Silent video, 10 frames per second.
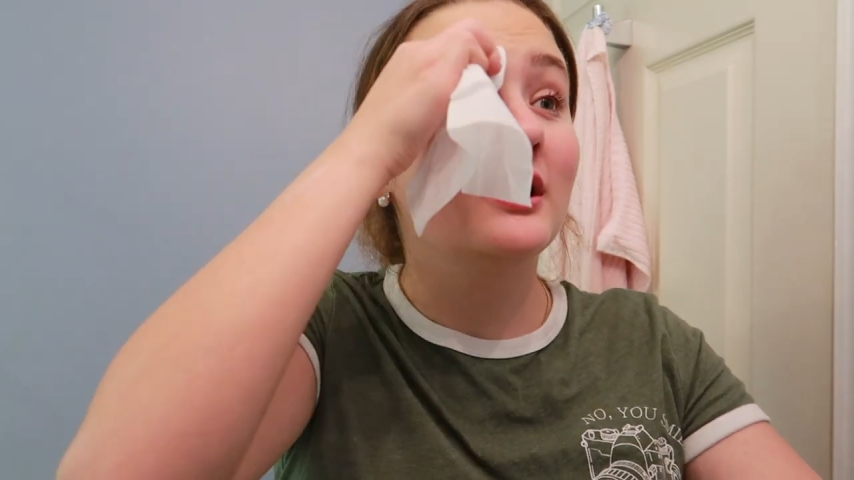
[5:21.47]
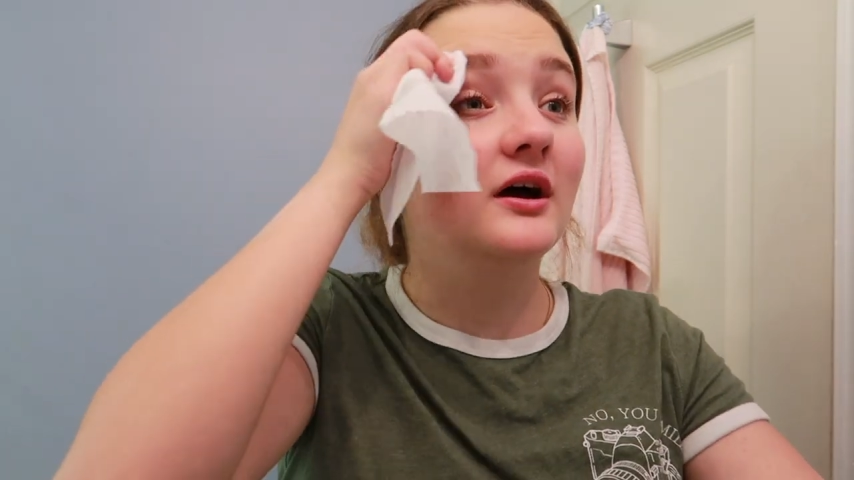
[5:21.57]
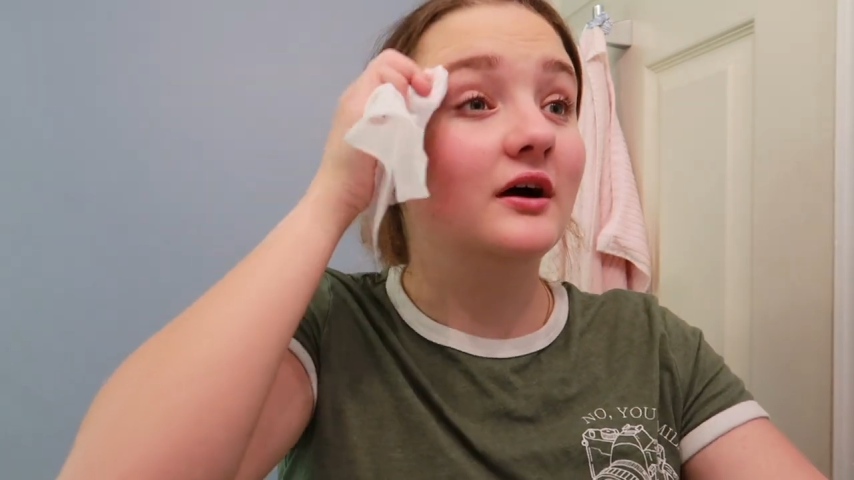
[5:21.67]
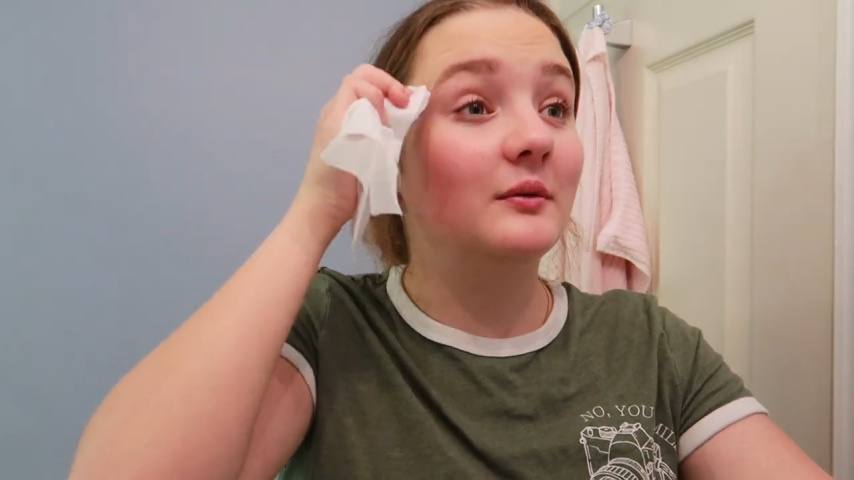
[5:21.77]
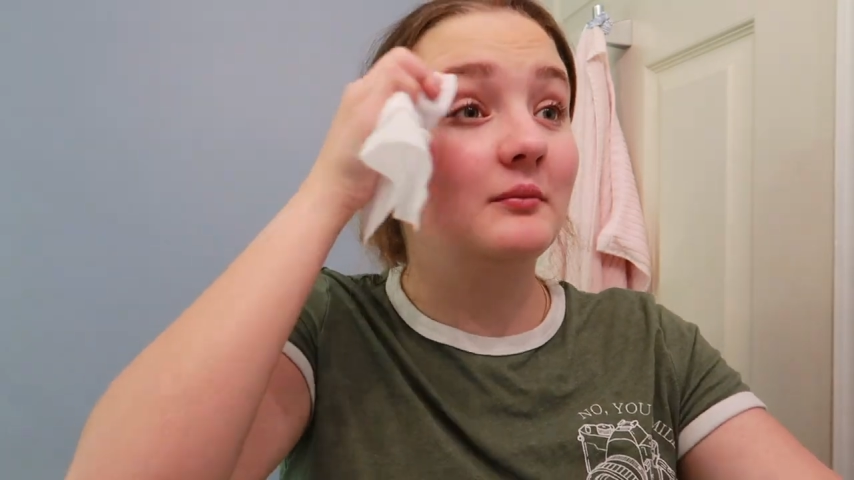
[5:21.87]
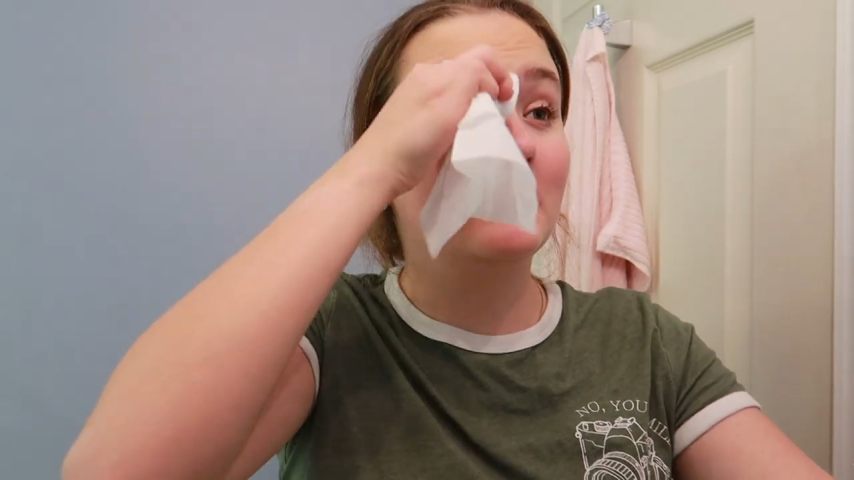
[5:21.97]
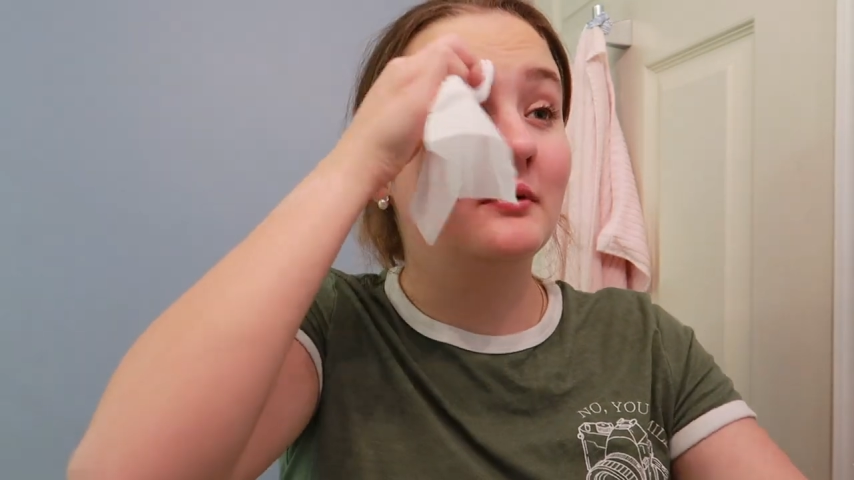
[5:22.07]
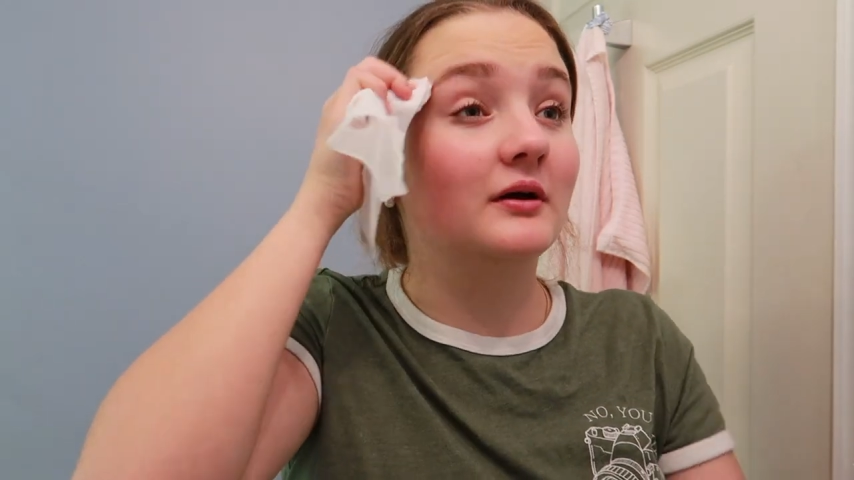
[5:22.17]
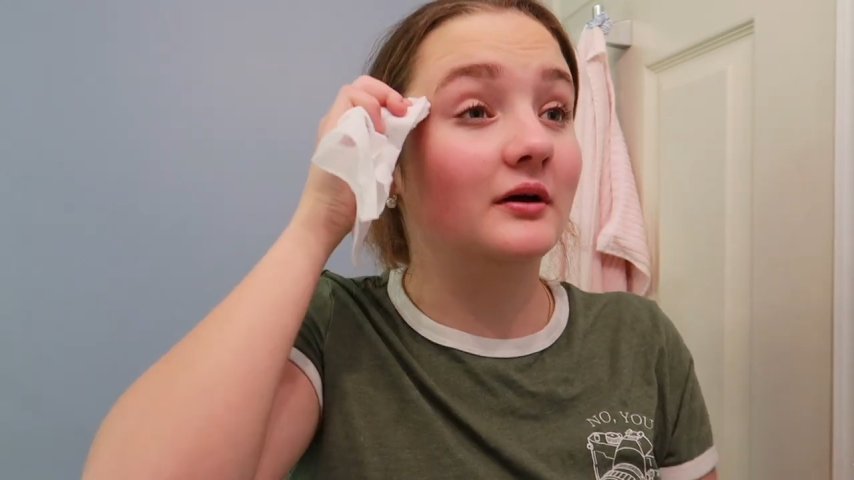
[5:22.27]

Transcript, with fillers: Um,